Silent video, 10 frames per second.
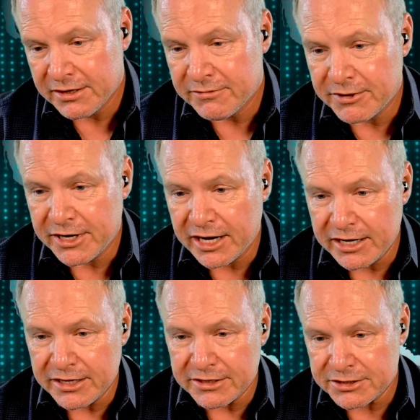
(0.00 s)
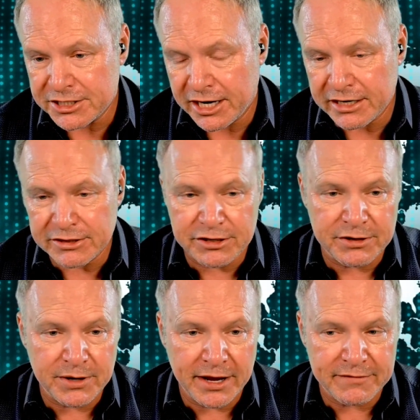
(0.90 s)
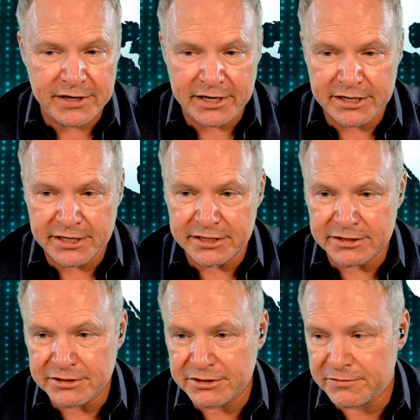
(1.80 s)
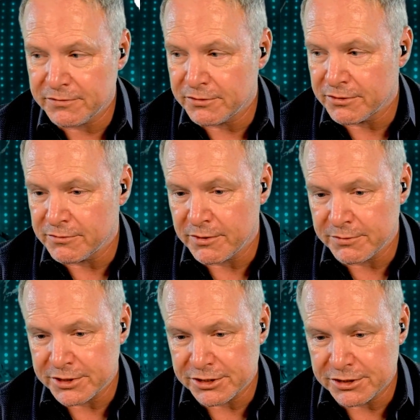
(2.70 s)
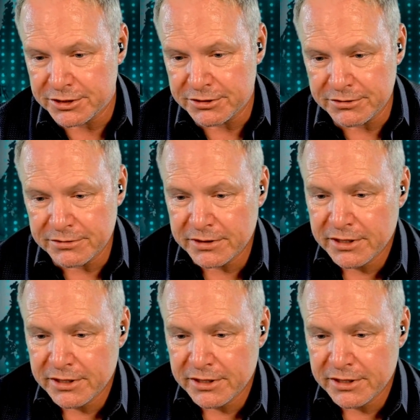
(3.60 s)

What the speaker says: We need ideas. Chat, do you have any ideas for what we should do?